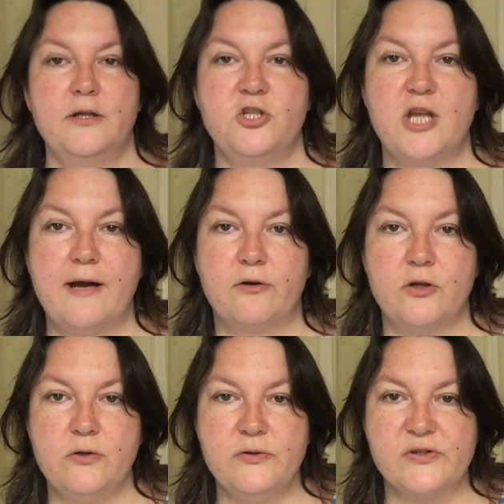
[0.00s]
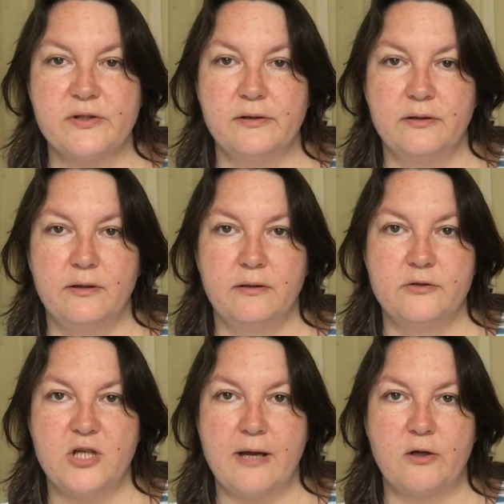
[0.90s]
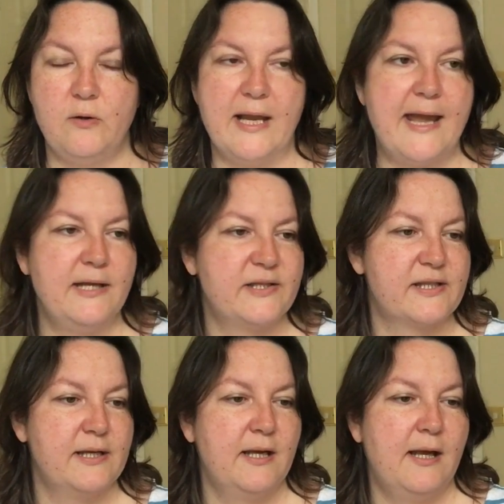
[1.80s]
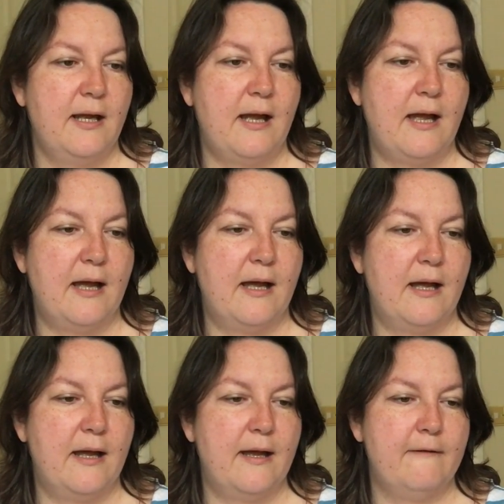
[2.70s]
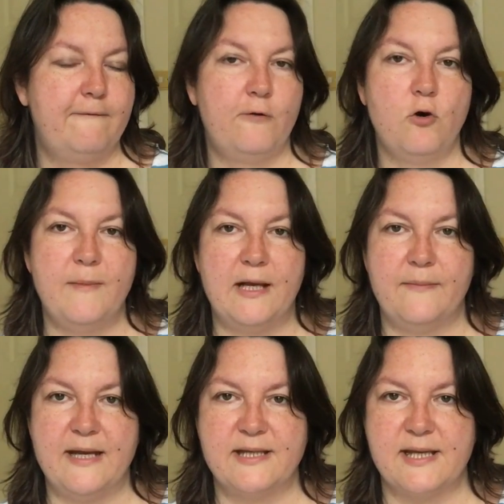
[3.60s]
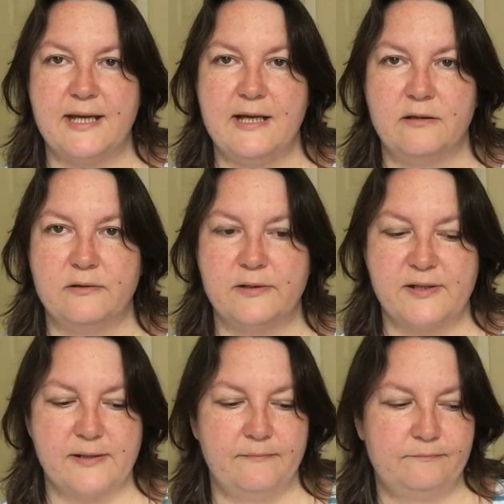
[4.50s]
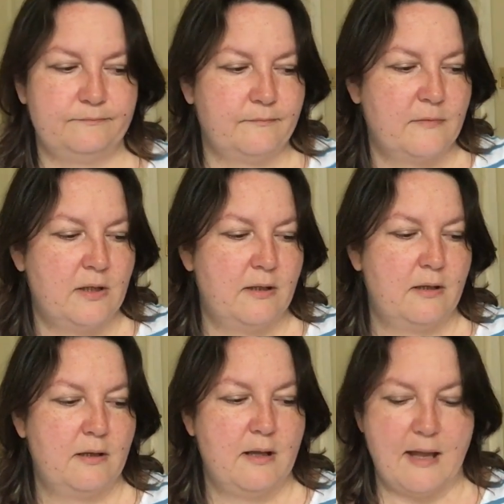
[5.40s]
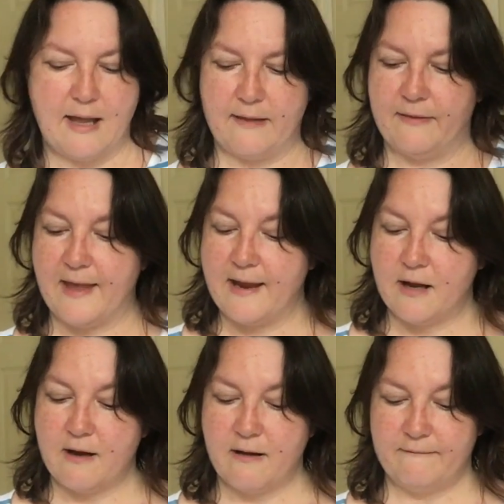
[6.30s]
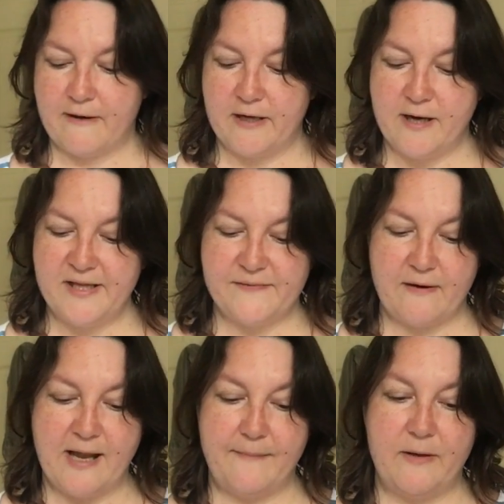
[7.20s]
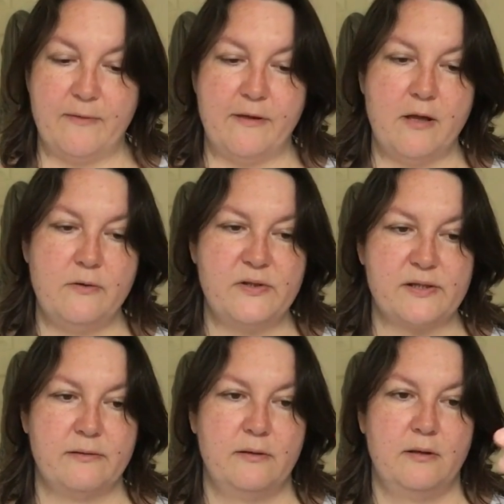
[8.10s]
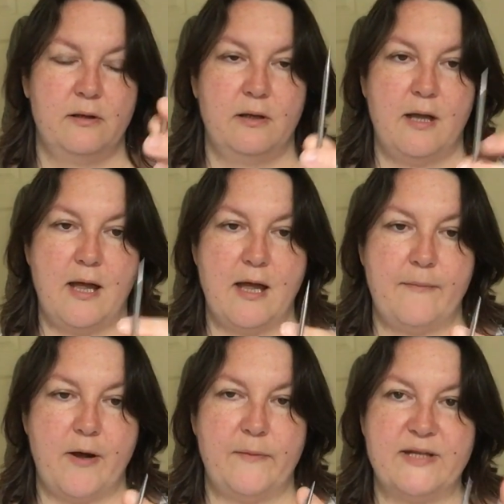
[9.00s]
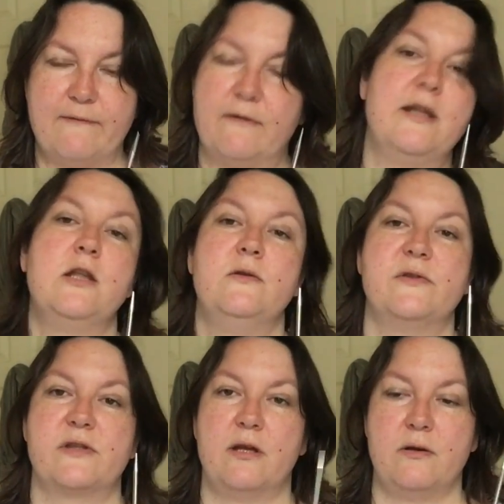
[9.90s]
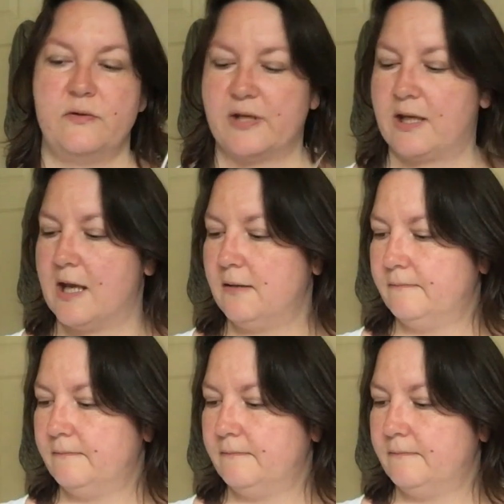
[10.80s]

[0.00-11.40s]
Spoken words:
Chiaogu lace, 4mm needles, and they are very nice, very happy with those. I would definitely use those again.